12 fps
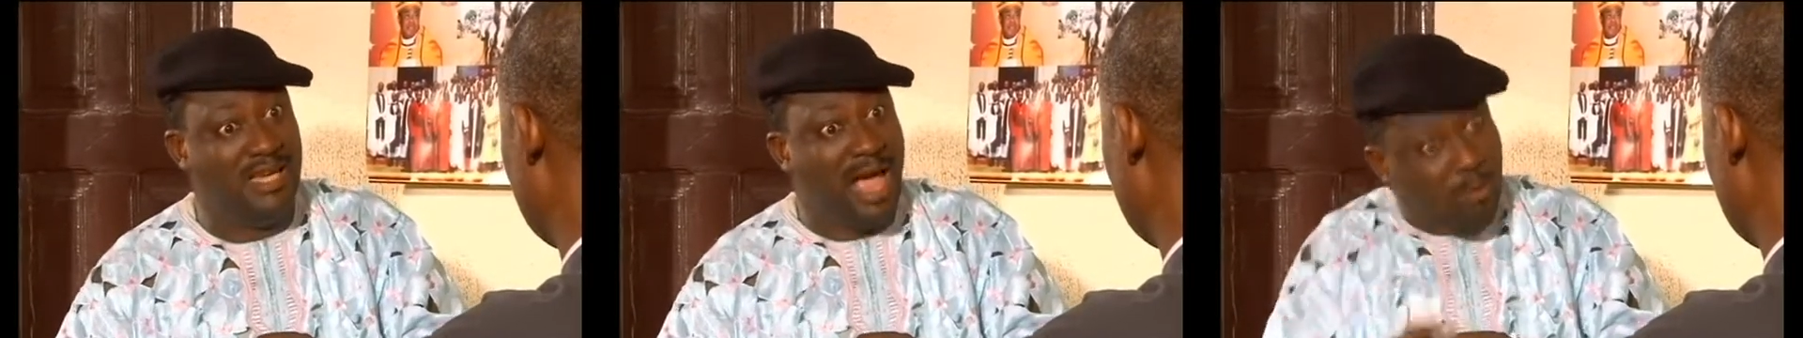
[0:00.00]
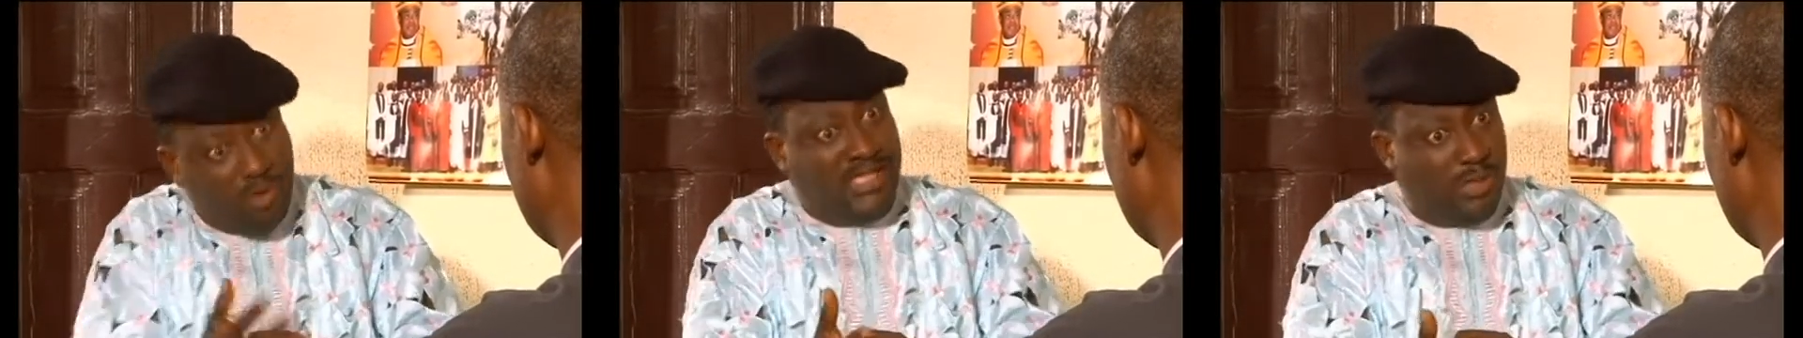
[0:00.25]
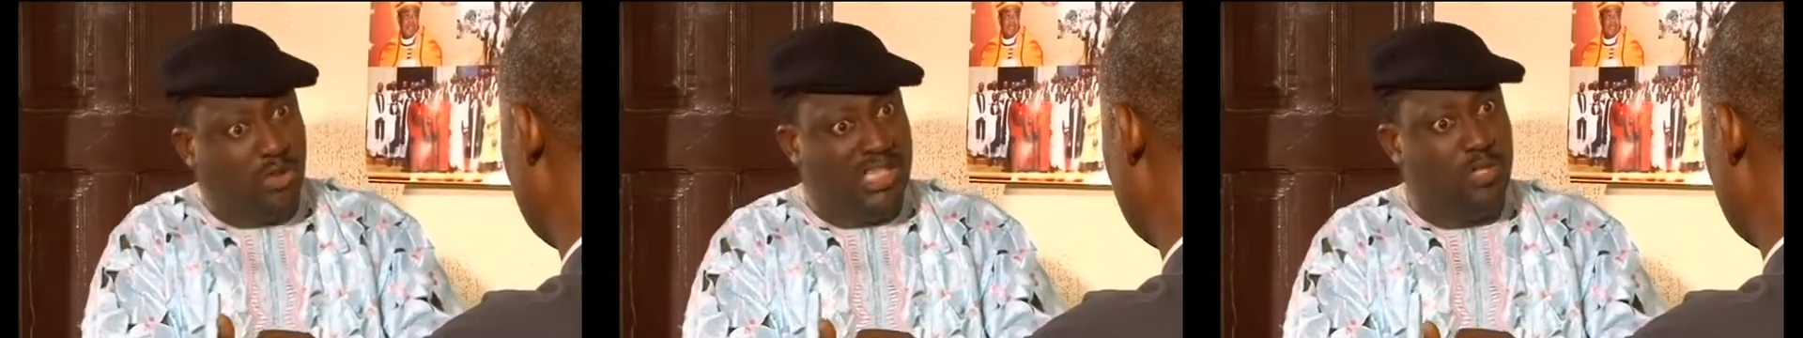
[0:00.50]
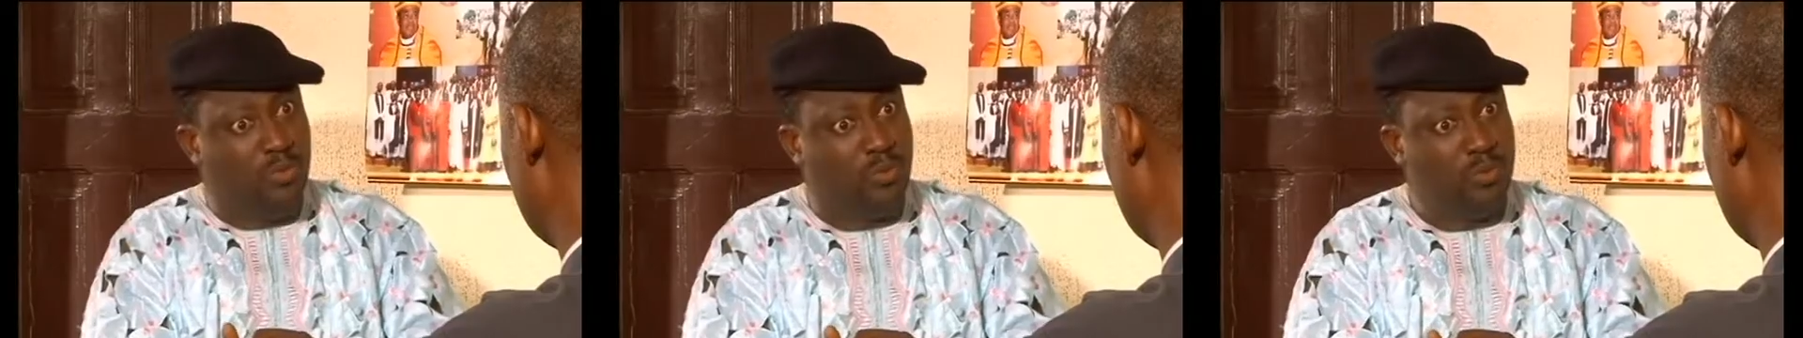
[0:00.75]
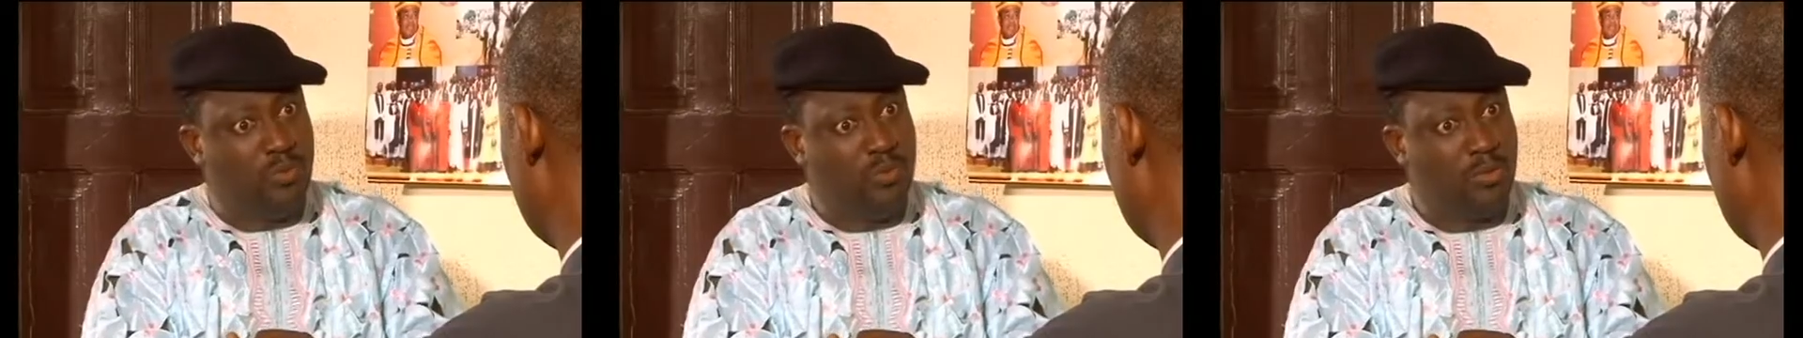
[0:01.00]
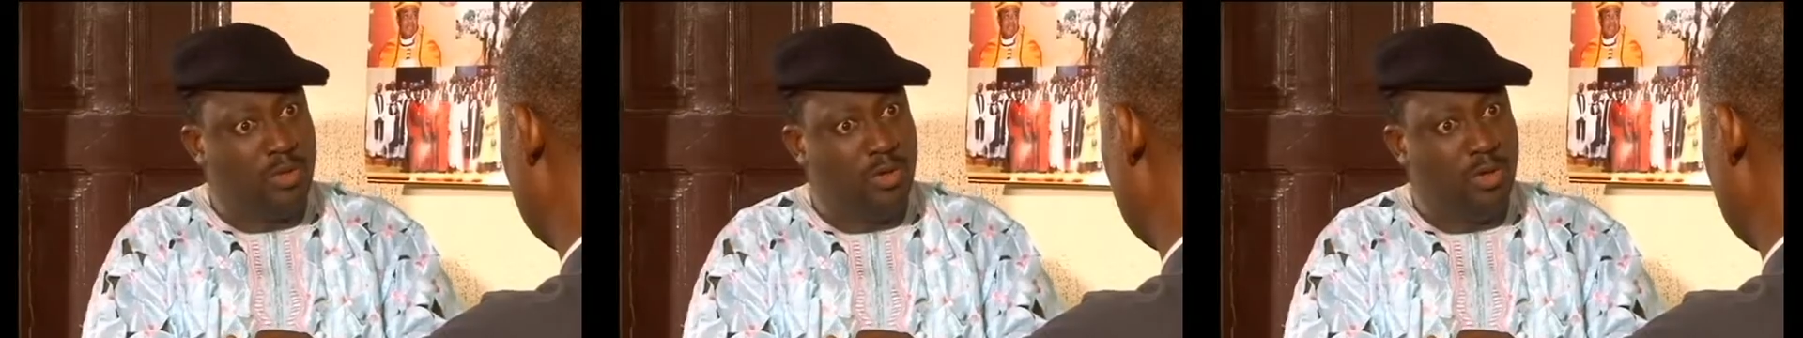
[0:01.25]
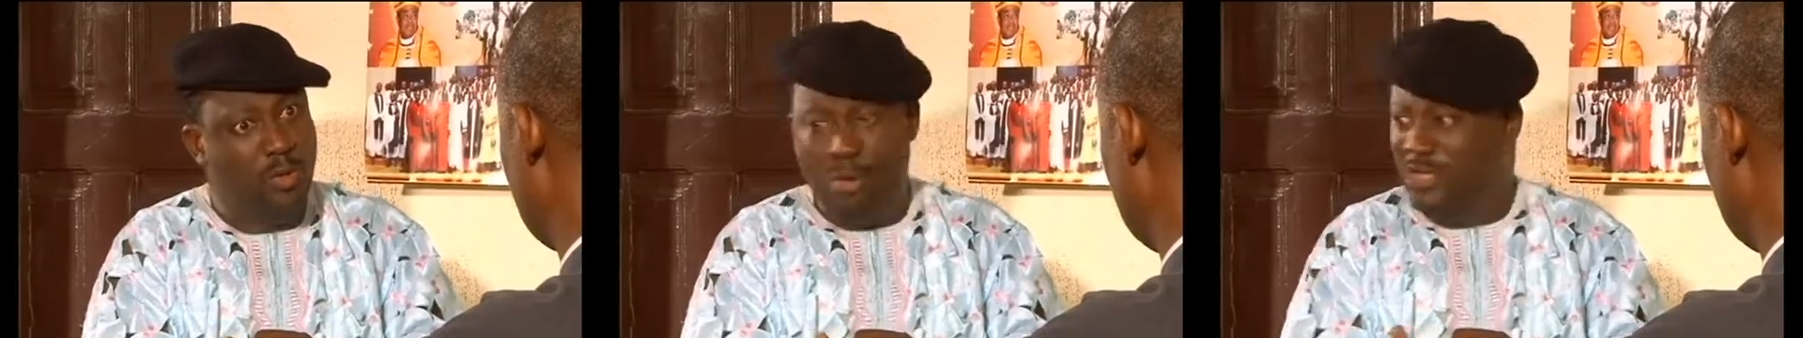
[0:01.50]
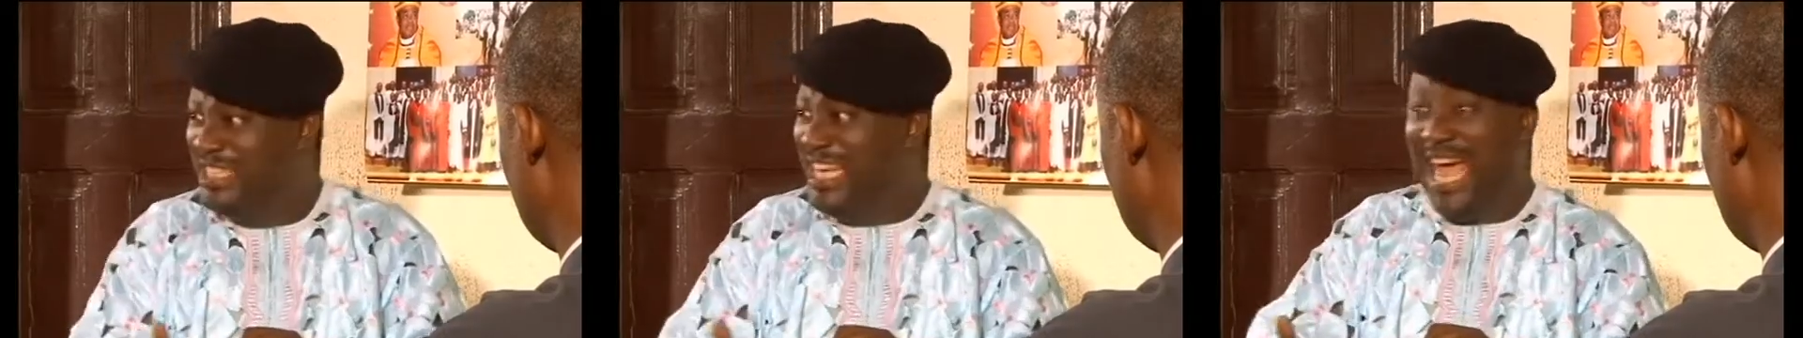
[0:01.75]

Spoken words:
I wanted to see you. But he